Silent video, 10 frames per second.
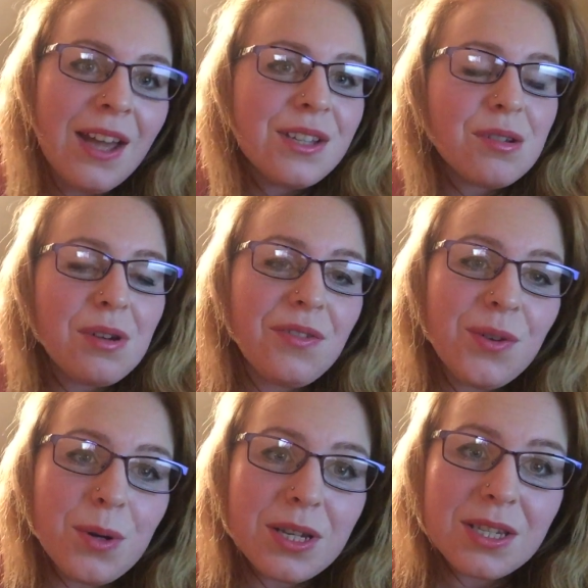So if
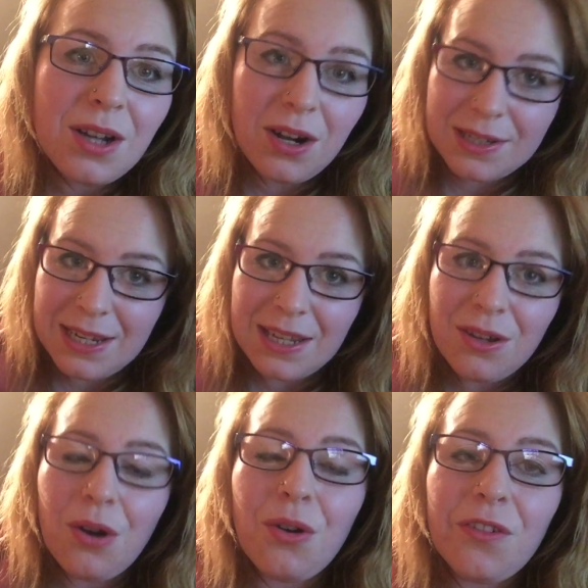you are
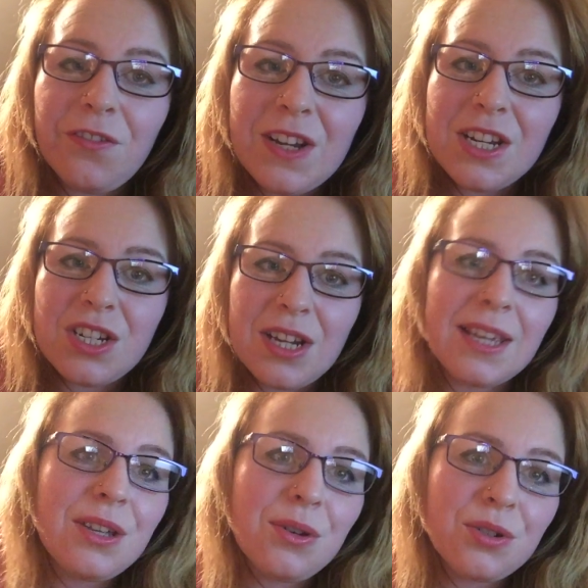starting or
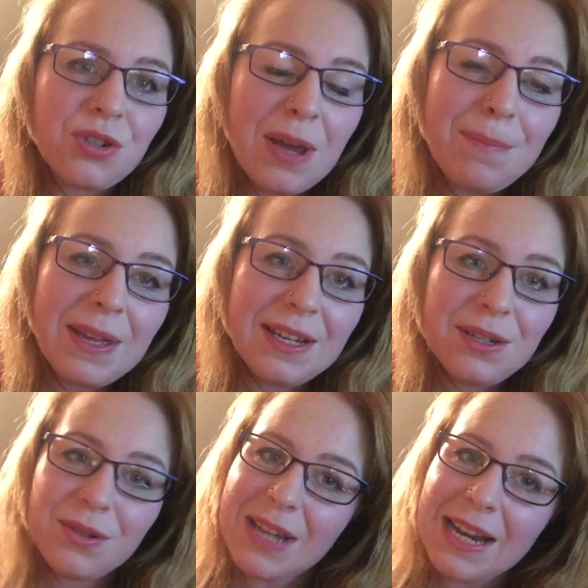finishing your trip in
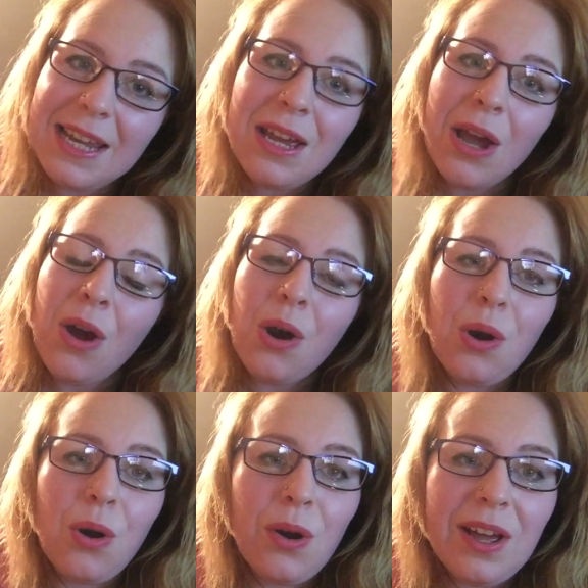New Delhi,
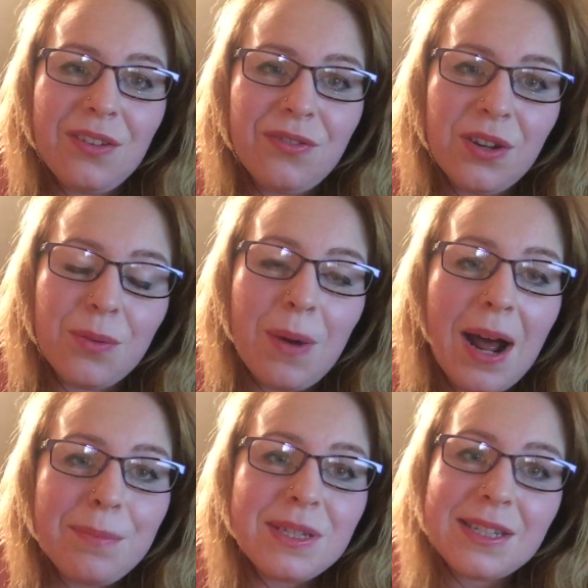or if you're
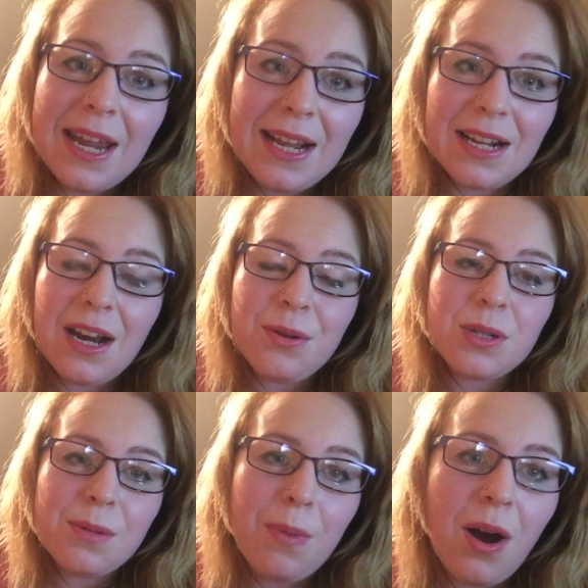perhaps staying
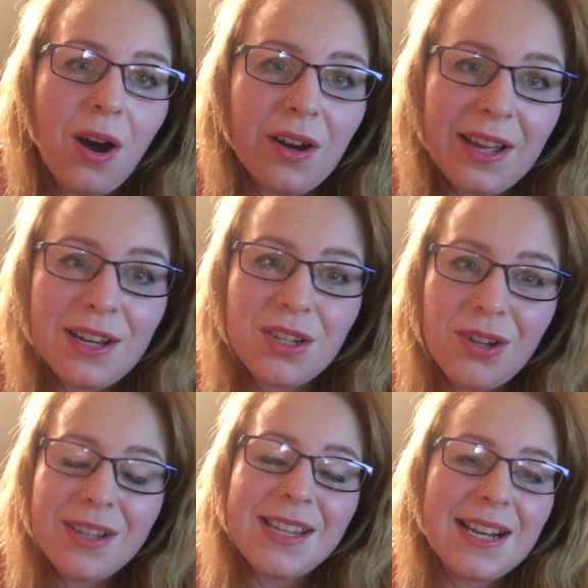close to Paharganj,
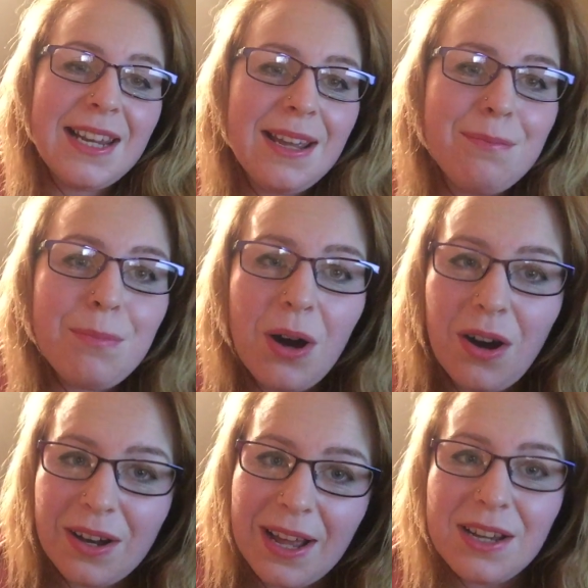not exactly in
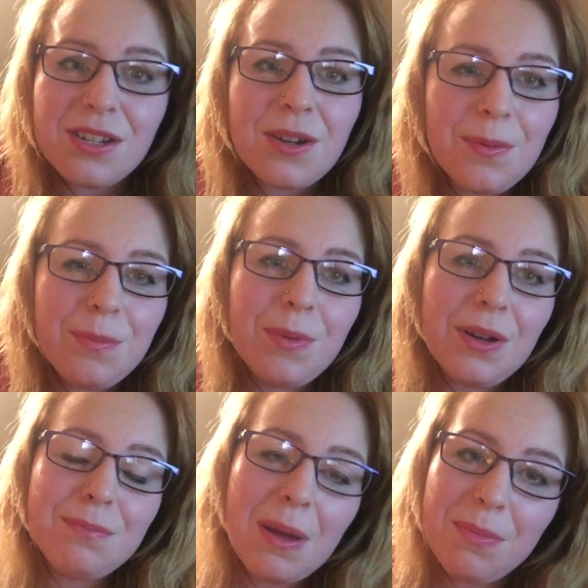Paharganj,
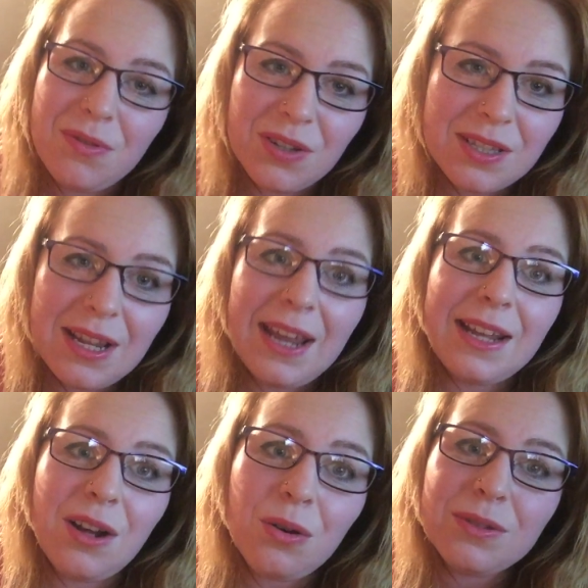but maybe if you're
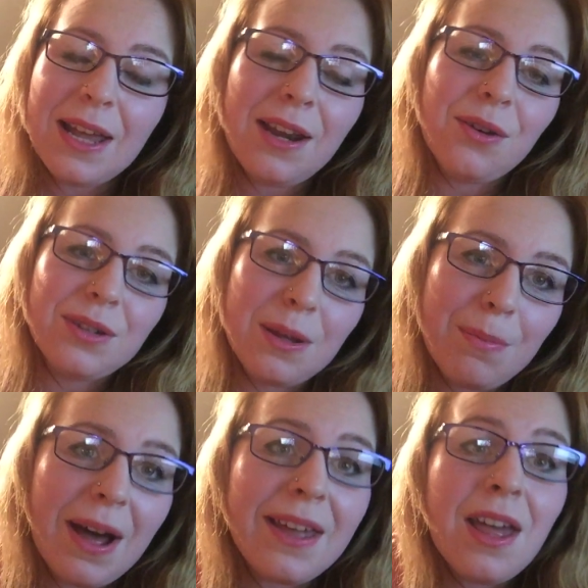staying in Old Delhi or
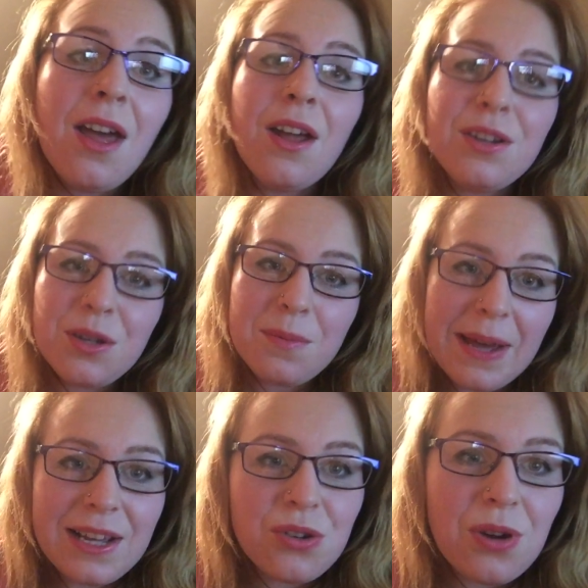nearby, do
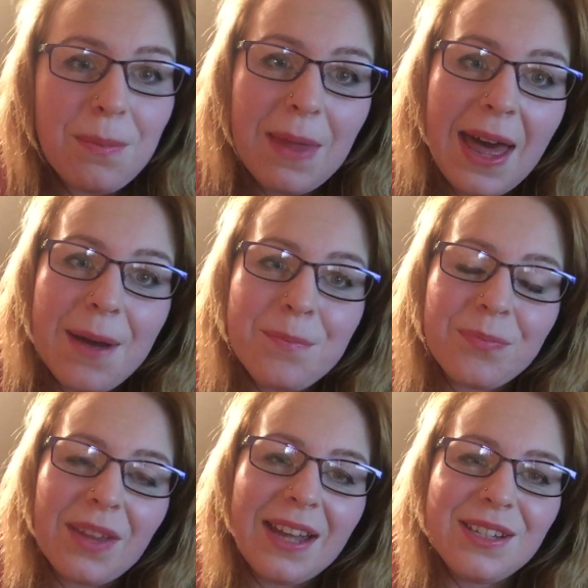make a trip there
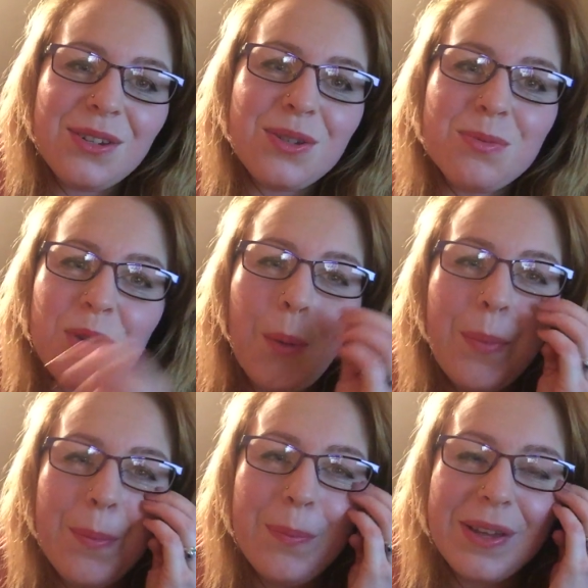and do some
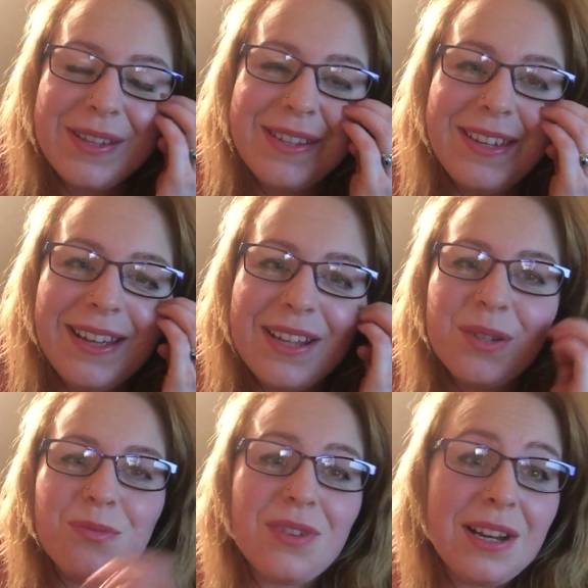shopping, because you can get
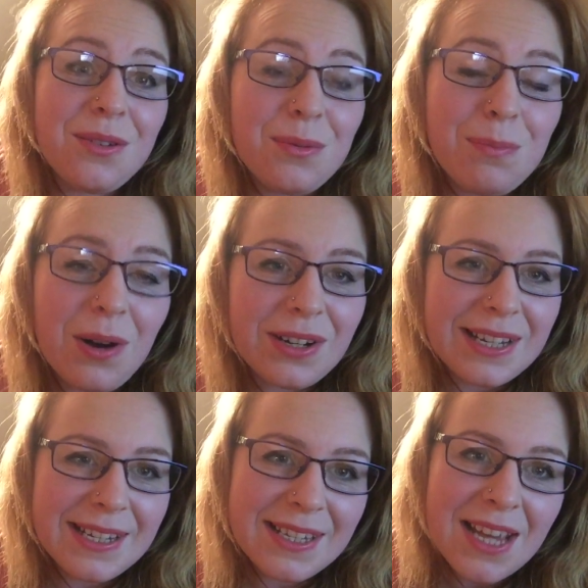some really good
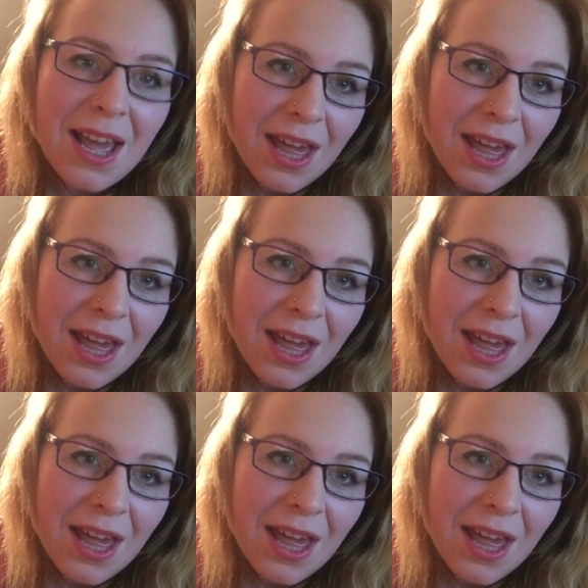bargains.